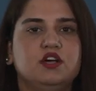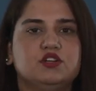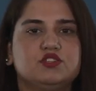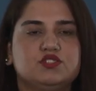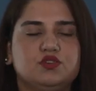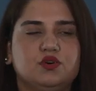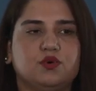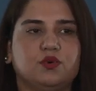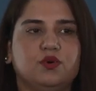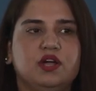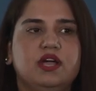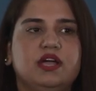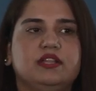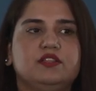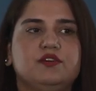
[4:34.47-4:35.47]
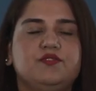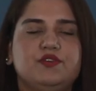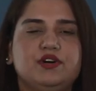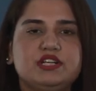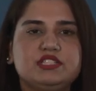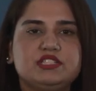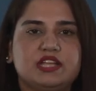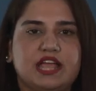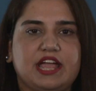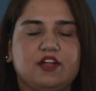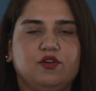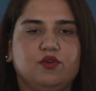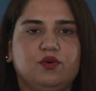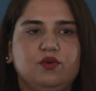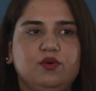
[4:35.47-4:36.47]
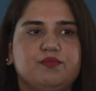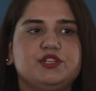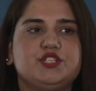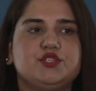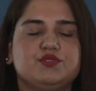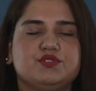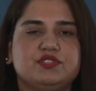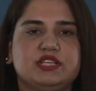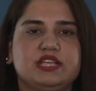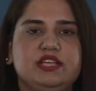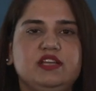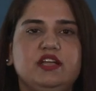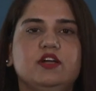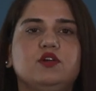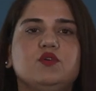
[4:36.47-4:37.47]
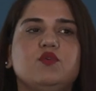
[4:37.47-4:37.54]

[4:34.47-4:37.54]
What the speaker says: So the first arrow which you see